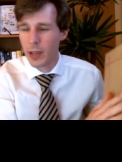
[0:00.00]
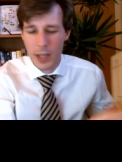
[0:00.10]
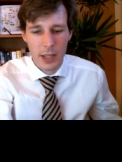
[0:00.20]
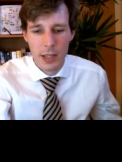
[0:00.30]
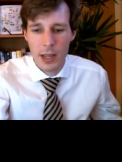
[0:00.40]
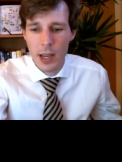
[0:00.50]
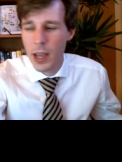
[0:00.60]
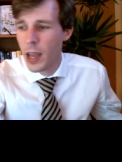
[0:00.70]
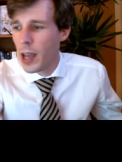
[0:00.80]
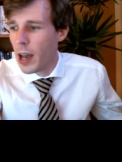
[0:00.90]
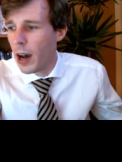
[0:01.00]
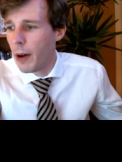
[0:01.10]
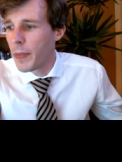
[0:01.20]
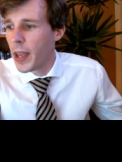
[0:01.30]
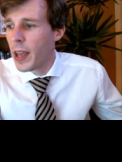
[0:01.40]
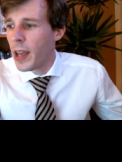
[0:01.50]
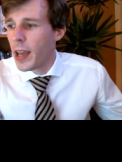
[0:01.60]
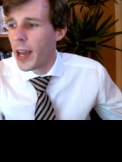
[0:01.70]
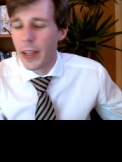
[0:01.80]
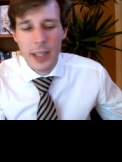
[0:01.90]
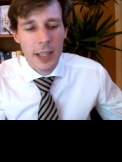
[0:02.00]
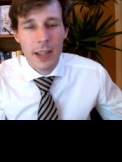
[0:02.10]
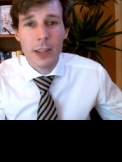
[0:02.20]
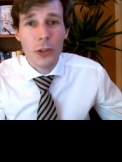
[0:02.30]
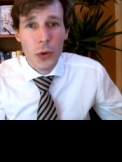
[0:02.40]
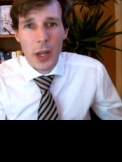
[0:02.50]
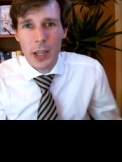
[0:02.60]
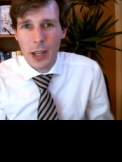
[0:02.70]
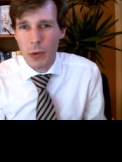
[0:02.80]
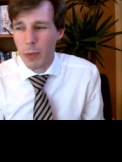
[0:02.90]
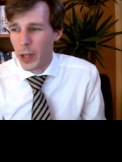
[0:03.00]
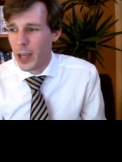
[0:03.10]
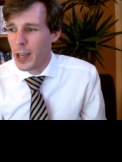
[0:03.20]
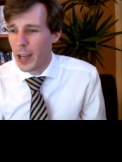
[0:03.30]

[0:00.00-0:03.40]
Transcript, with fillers: Yes. Um, and there's a trick that we play.